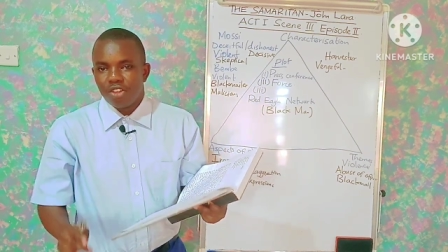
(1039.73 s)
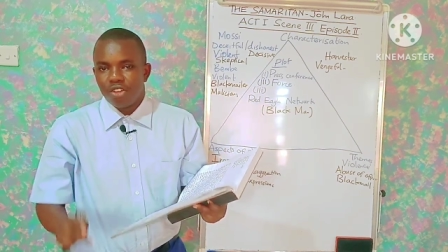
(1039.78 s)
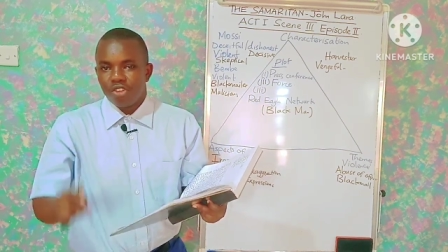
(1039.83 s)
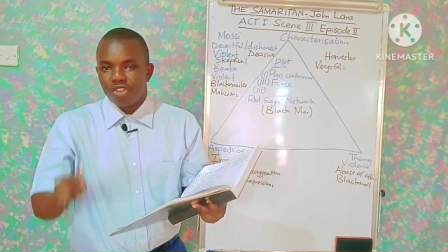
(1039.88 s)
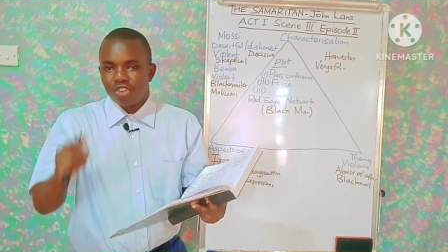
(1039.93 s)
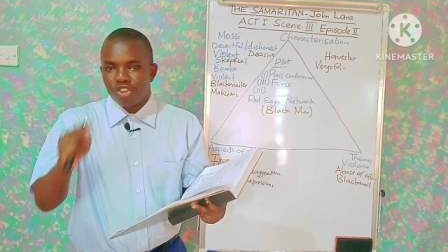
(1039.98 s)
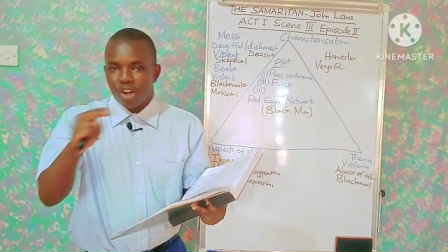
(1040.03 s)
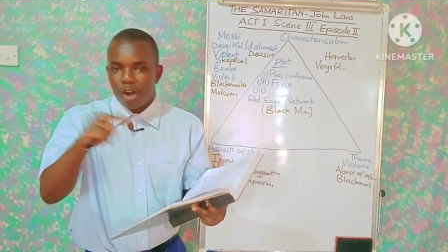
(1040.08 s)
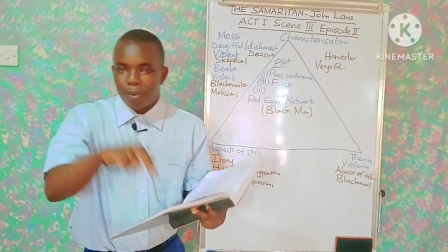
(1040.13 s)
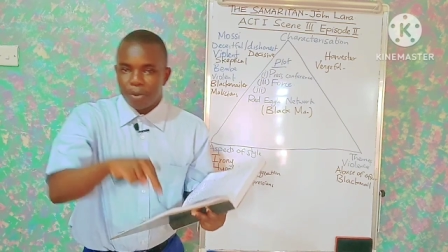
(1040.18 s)

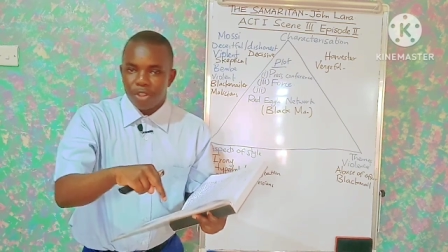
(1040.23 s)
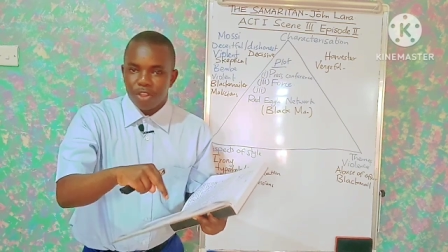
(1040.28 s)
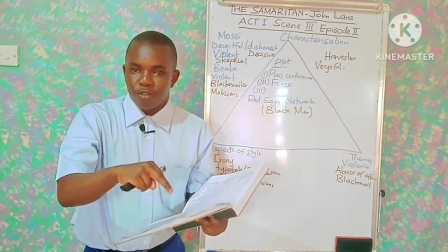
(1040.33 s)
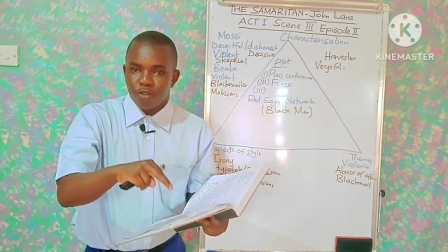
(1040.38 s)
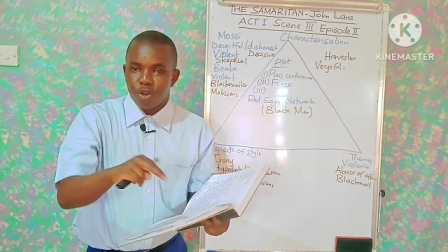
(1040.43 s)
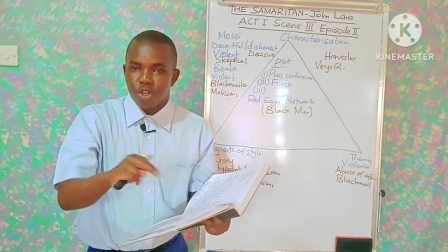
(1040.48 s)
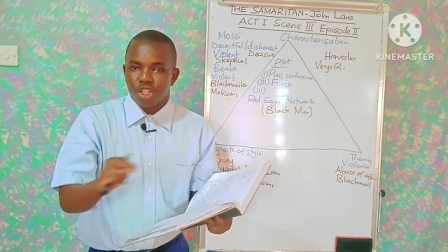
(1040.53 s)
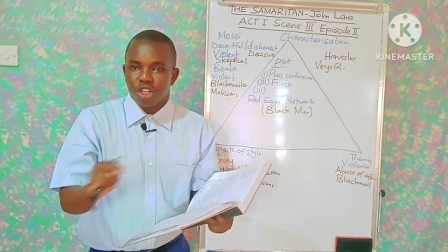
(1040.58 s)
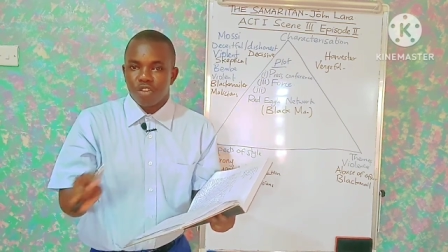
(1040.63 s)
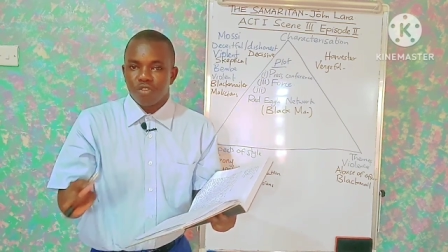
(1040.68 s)
stop the
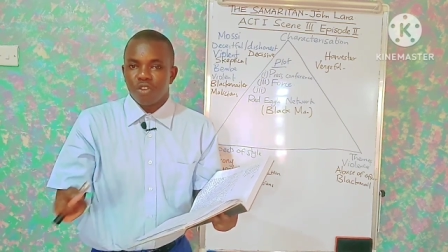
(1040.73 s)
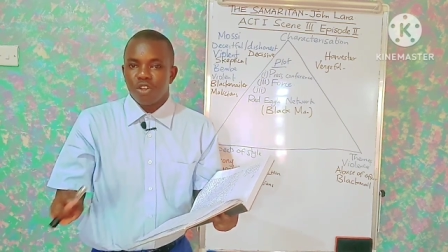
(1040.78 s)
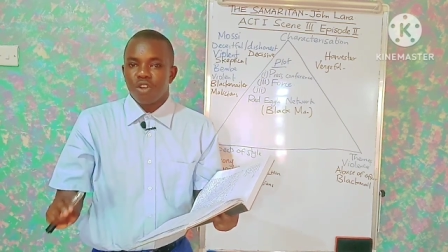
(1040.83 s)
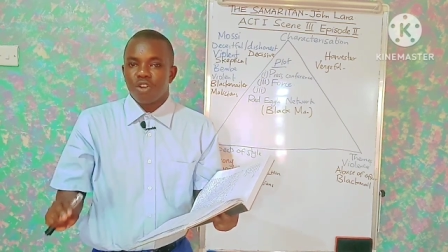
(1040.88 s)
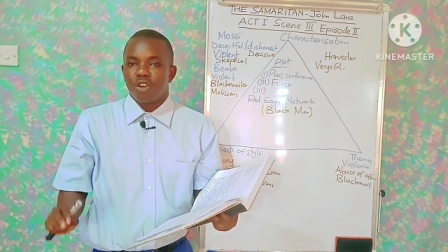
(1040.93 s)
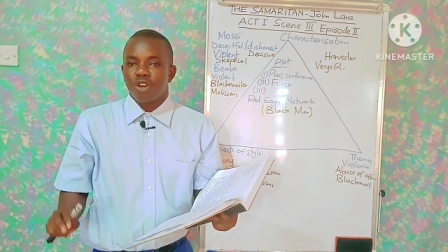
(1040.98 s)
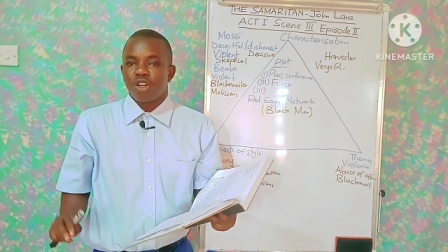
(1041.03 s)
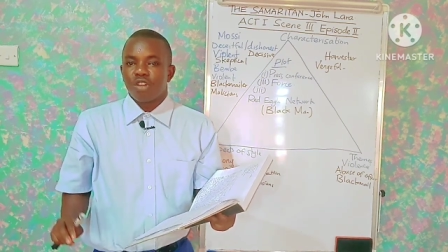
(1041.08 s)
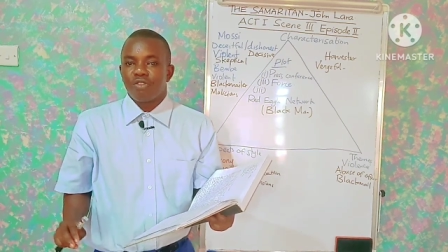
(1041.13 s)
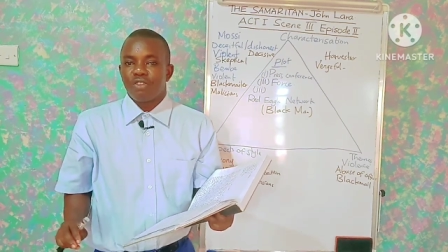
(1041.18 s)
vote of no
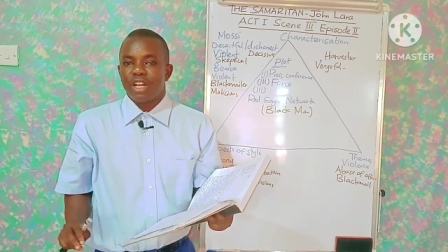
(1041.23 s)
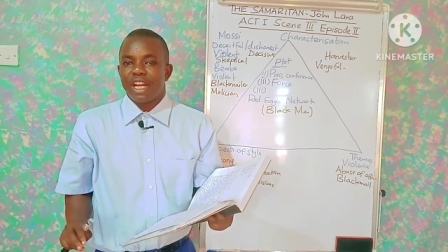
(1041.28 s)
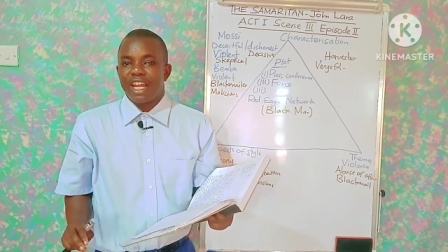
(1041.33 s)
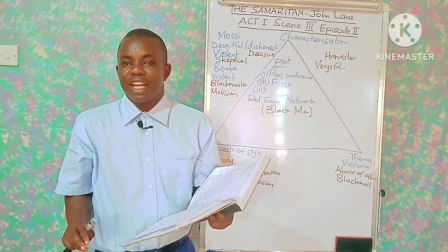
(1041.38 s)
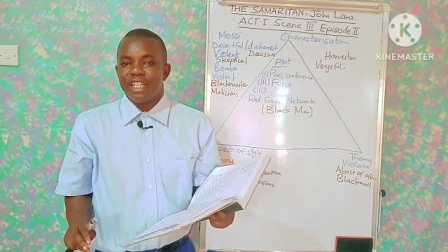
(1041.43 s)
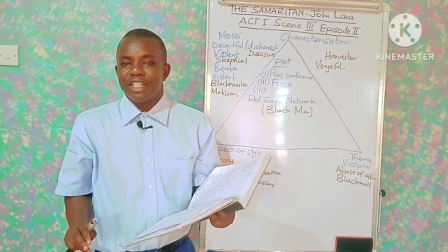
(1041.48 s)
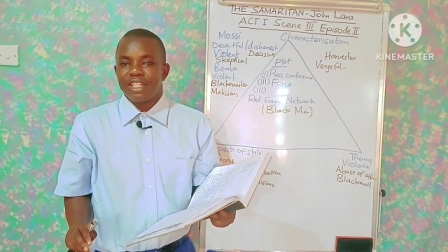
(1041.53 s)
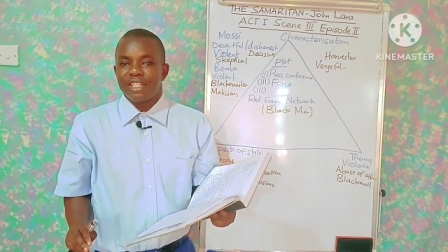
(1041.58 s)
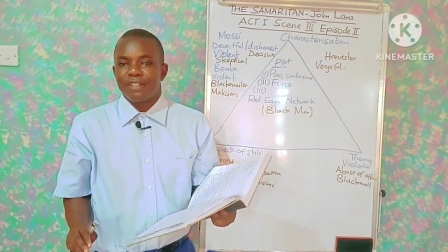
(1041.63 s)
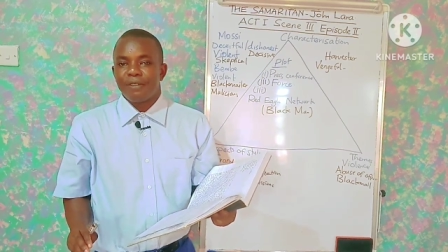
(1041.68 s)

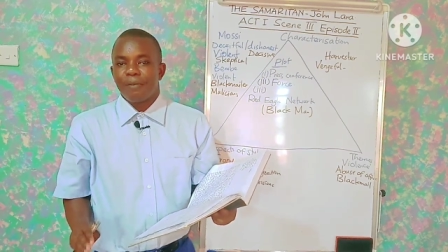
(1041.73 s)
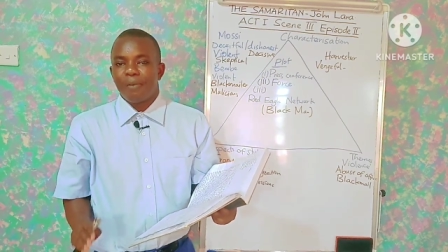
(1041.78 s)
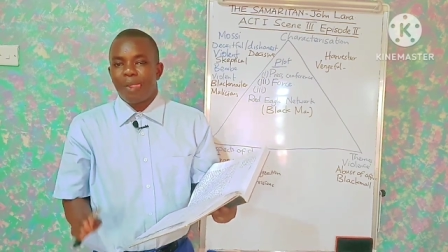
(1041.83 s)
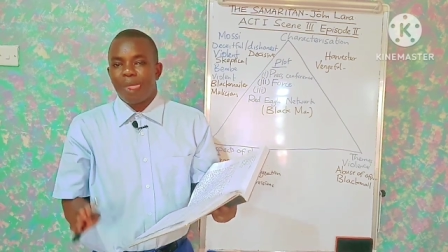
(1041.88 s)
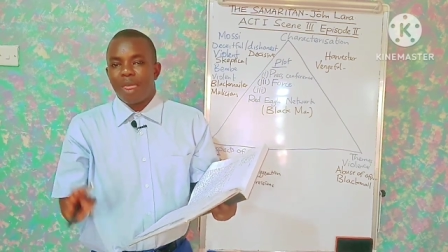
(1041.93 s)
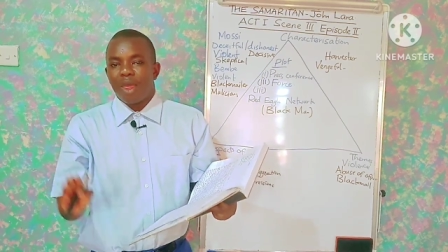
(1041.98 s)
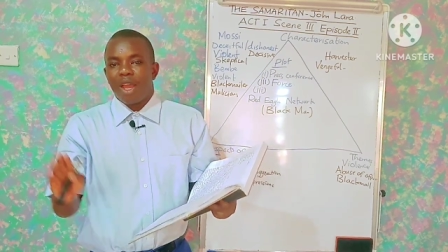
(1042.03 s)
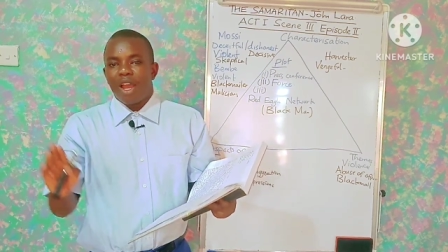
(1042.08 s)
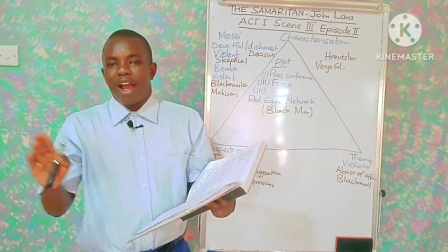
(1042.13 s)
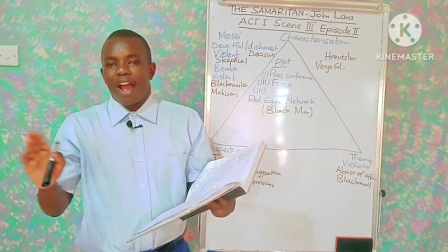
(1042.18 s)
confidence,
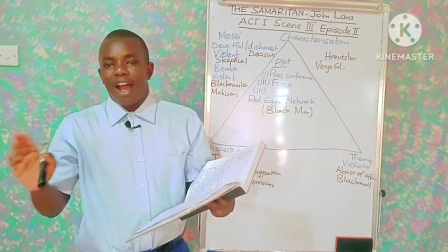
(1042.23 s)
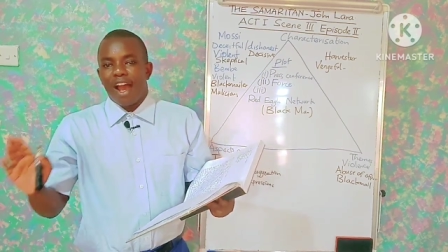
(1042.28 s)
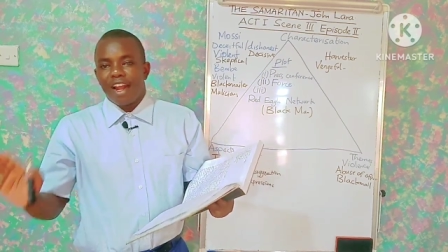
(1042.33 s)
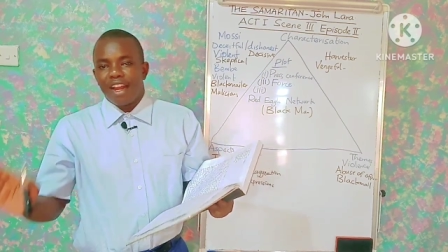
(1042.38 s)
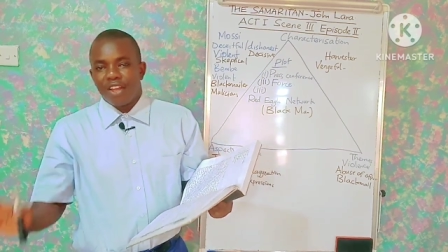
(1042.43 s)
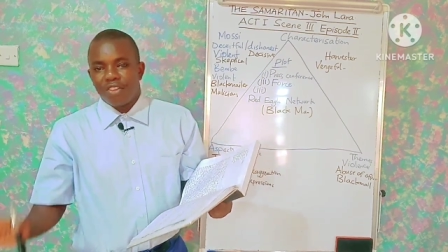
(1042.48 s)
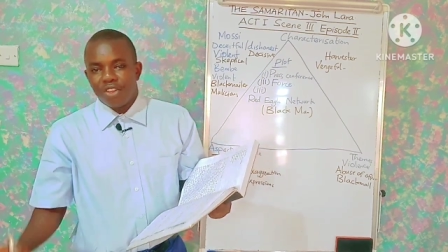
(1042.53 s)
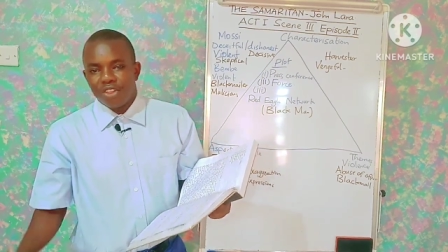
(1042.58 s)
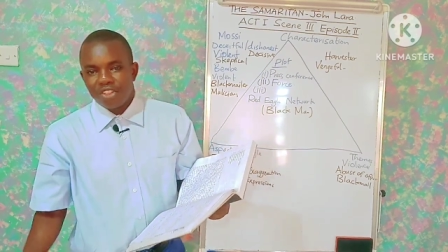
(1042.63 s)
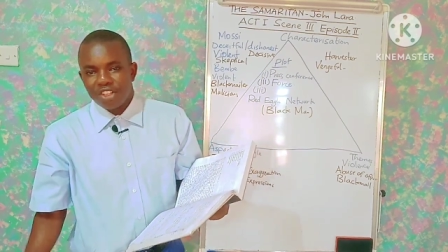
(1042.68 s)
and
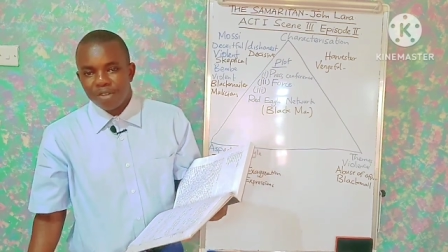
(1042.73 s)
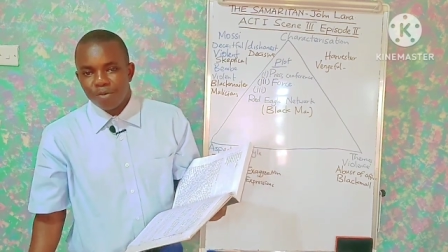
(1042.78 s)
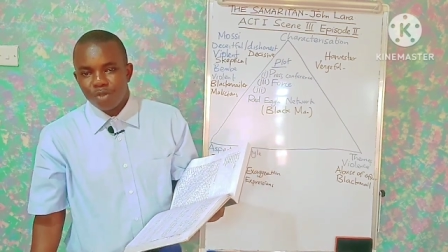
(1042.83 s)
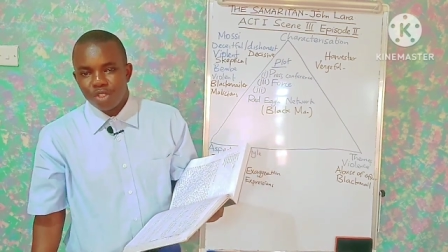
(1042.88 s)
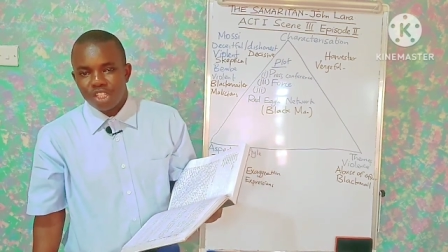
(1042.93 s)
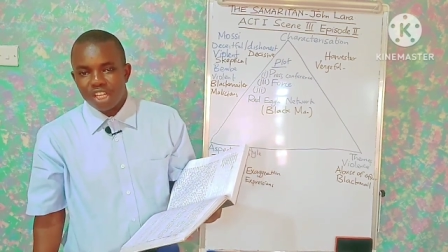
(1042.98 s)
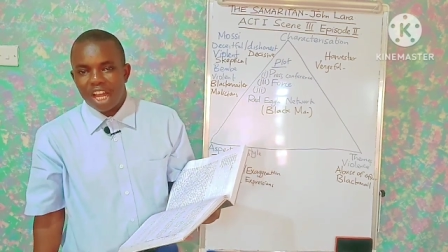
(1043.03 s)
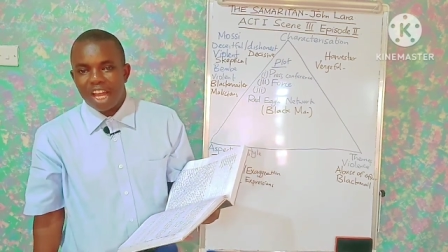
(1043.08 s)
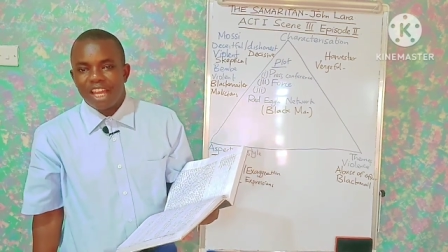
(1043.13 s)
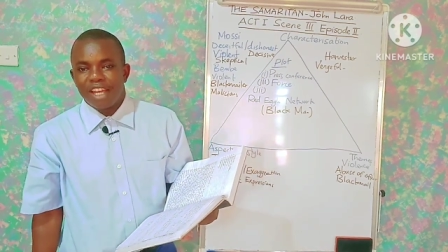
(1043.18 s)
at the same
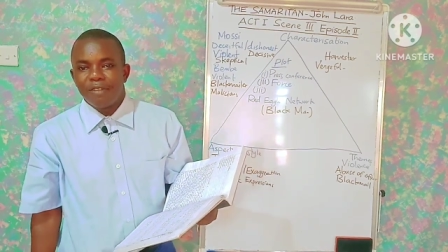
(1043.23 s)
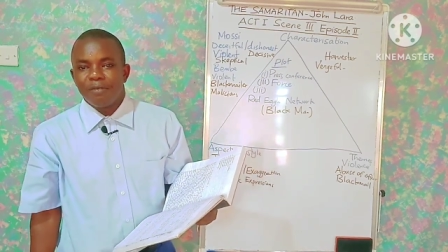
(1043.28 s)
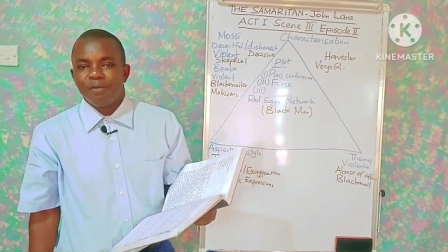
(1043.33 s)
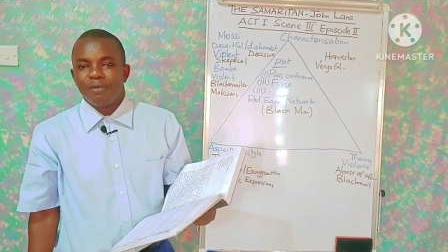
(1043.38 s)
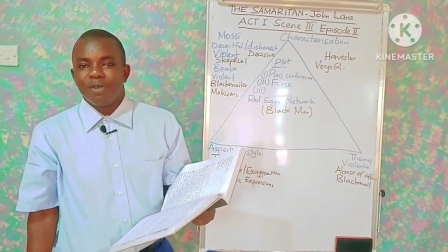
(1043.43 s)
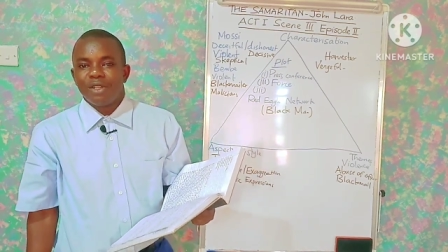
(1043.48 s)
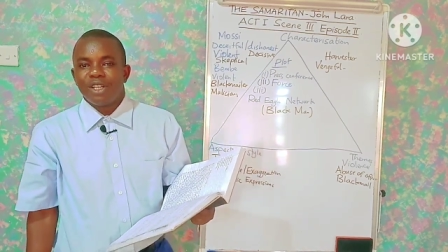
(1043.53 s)
time,